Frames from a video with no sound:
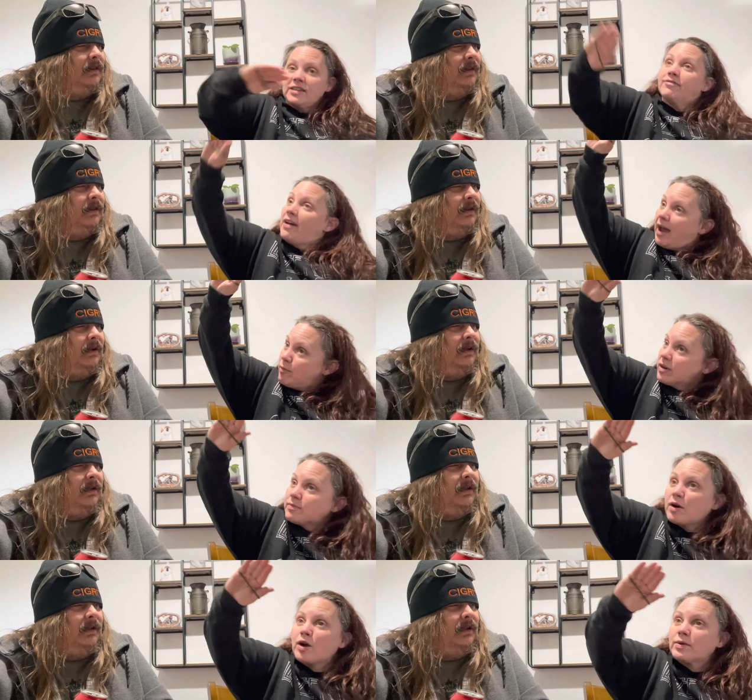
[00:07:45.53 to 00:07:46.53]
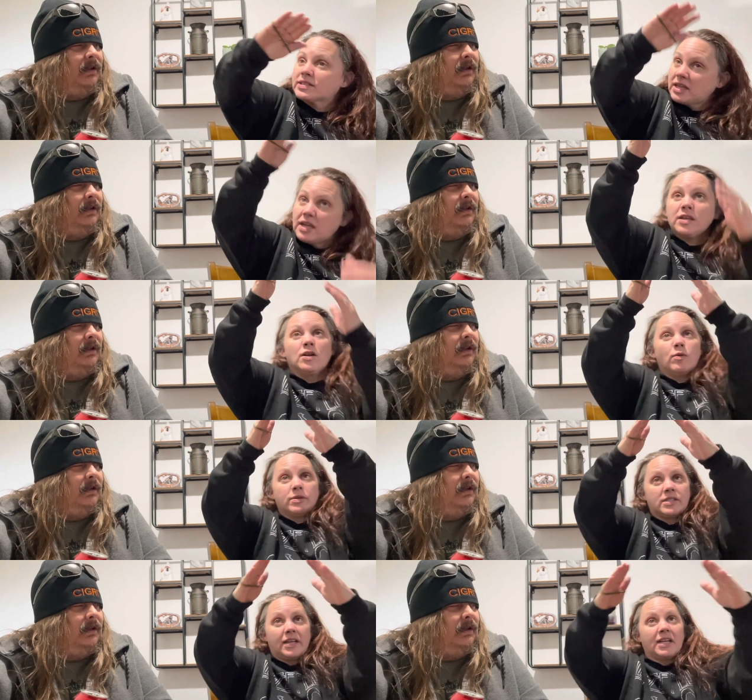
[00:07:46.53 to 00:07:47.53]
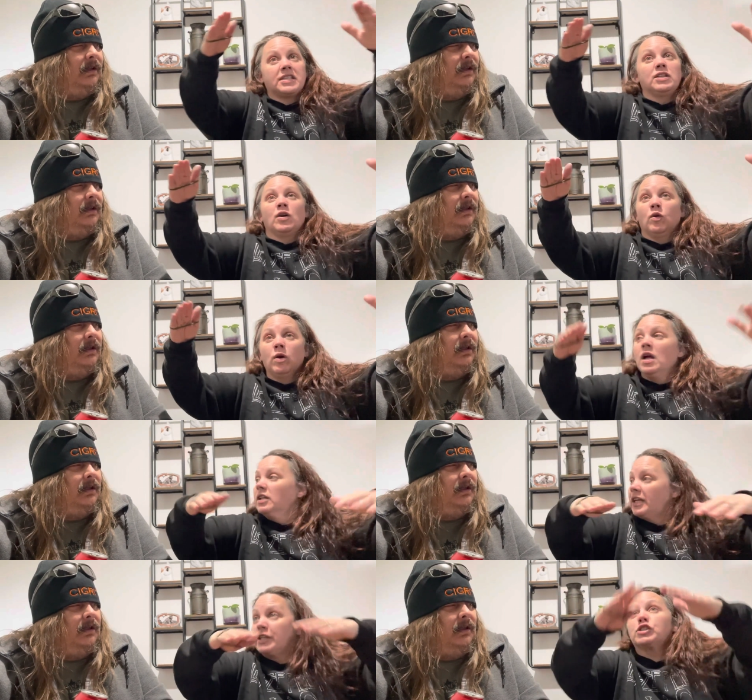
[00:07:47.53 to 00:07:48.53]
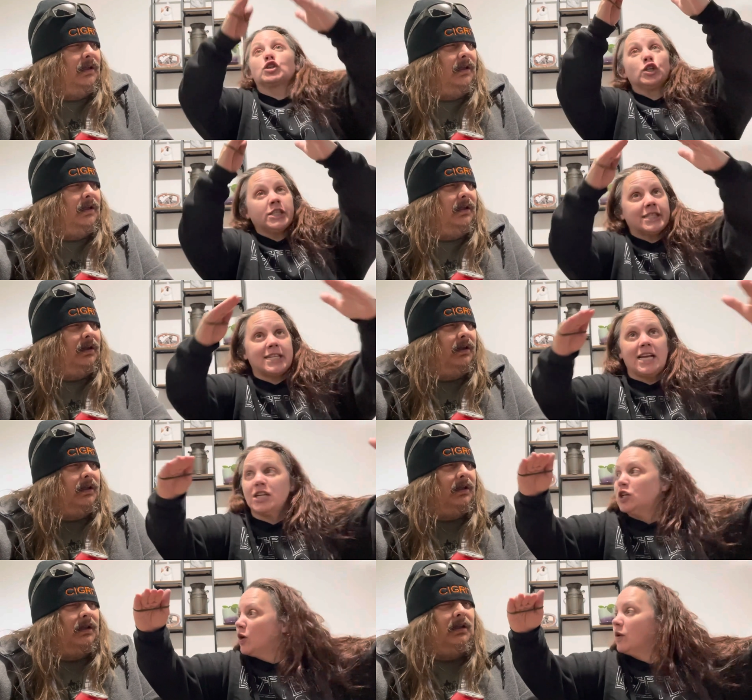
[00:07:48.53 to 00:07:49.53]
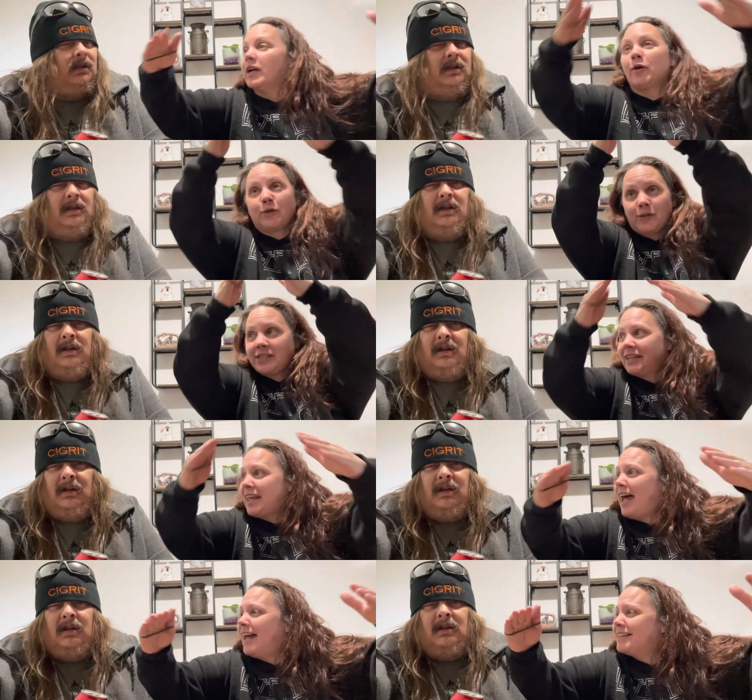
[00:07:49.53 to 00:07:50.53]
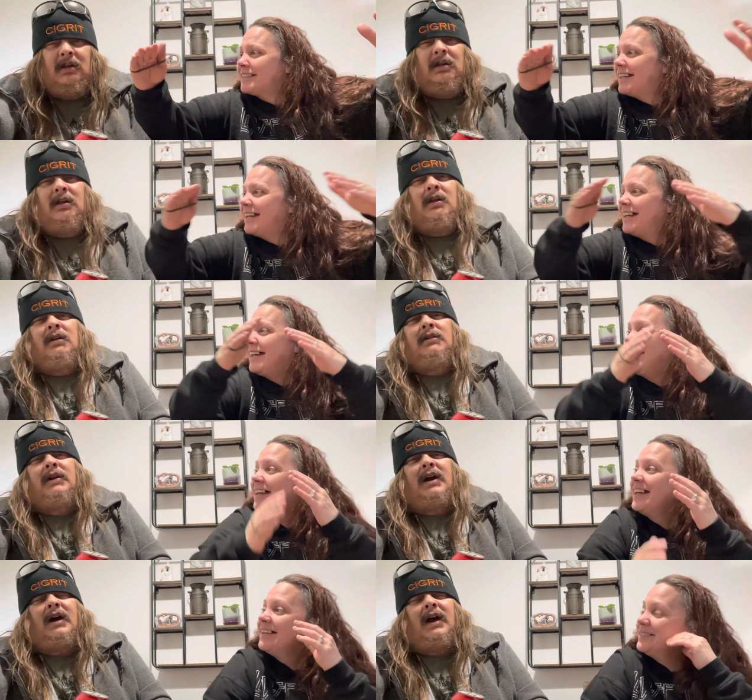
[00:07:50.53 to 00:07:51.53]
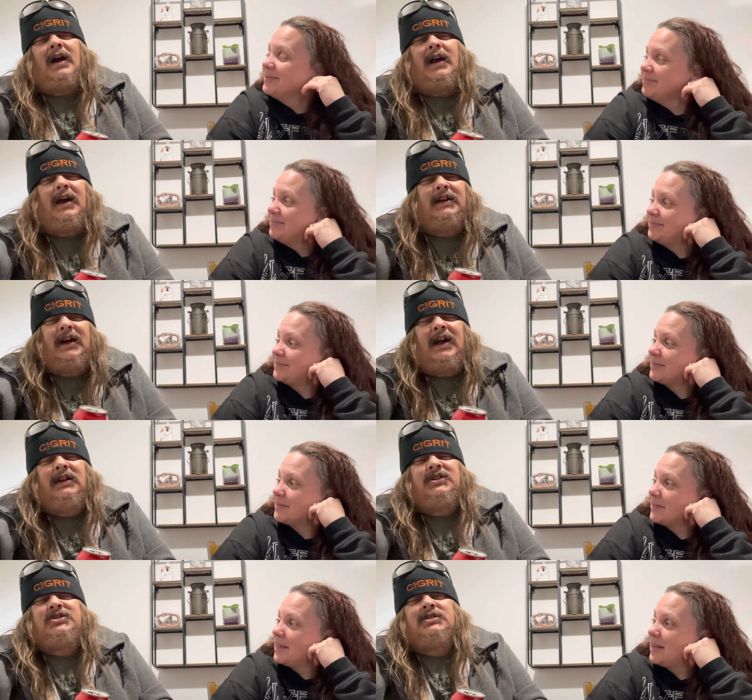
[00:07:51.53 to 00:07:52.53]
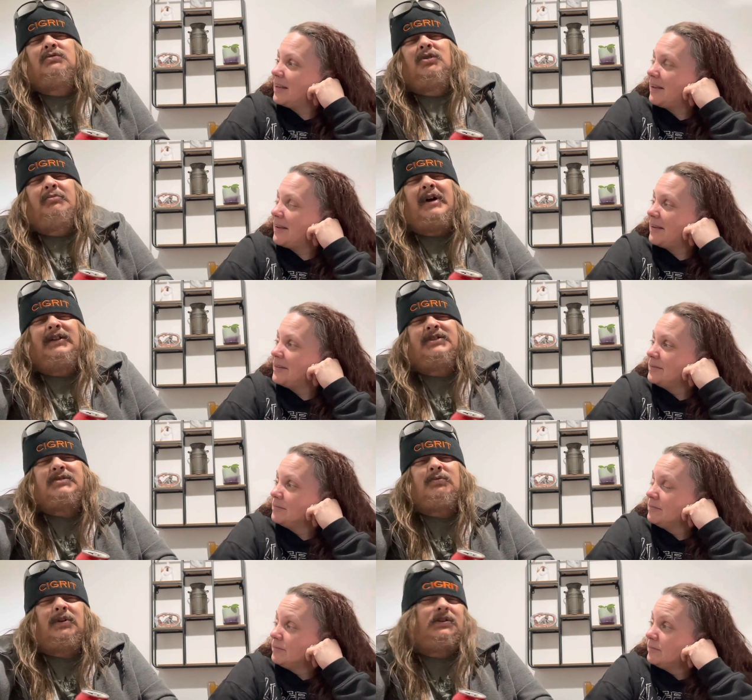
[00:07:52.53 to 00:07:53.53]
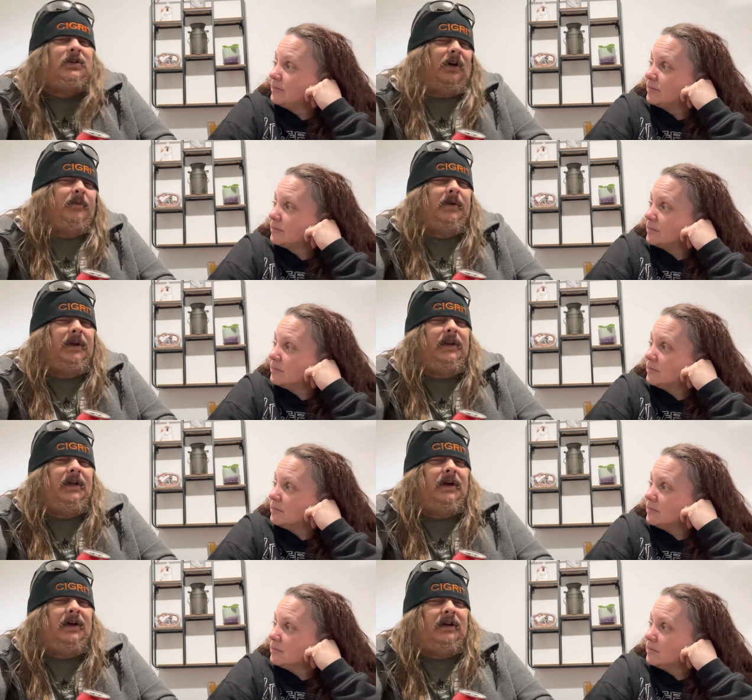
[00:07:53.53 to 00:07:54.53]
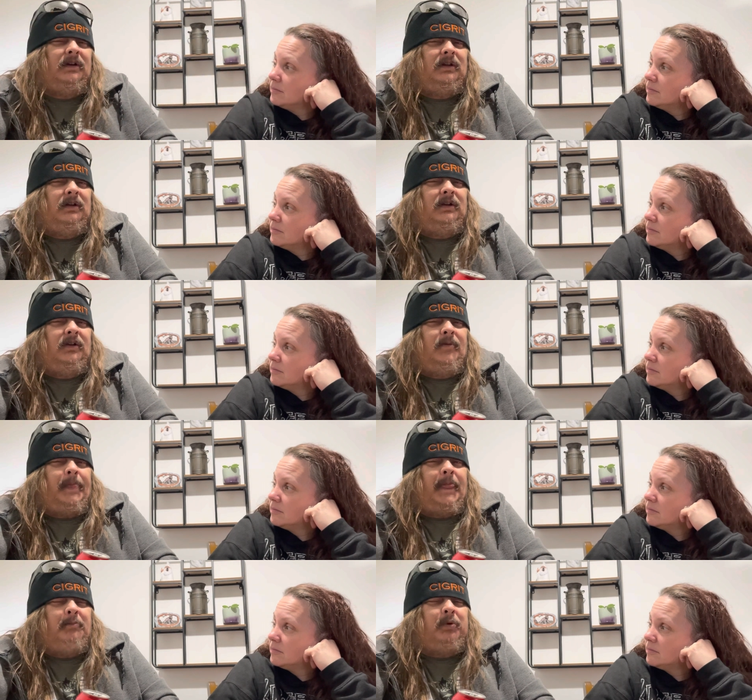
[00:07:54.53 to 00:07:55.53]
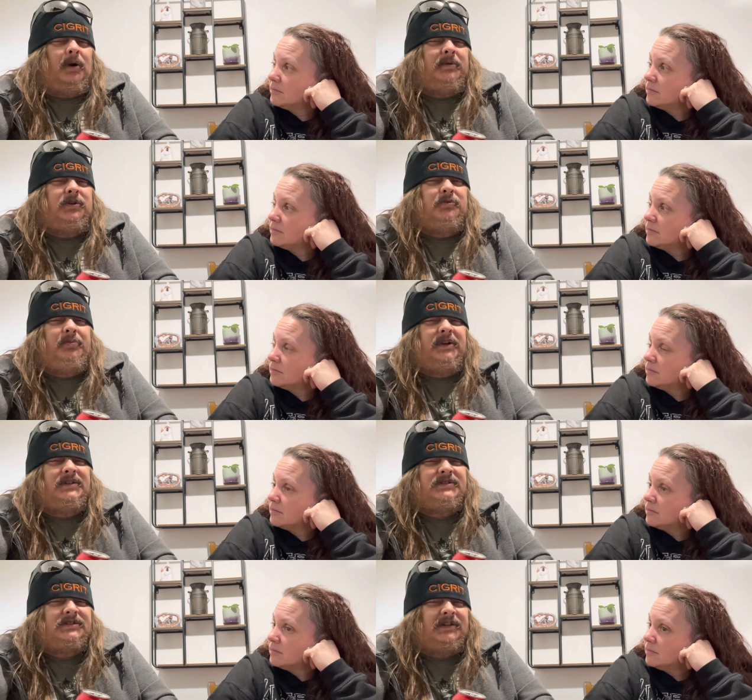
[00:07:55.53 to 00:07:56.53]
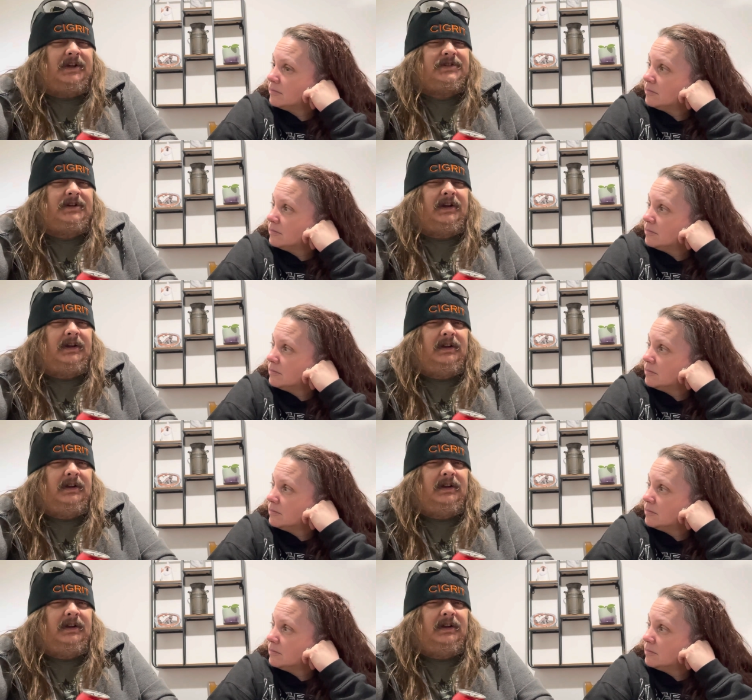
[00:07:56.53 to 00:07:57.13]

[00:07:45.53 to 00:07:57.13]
Speaker 1: the fabric part was like you know was like a you know like a circus tent, you know like.
Speaker 2: Yeah, I, I, had I had to shit real bad this morning. Donna made uh, barbecued pizzas yesterday,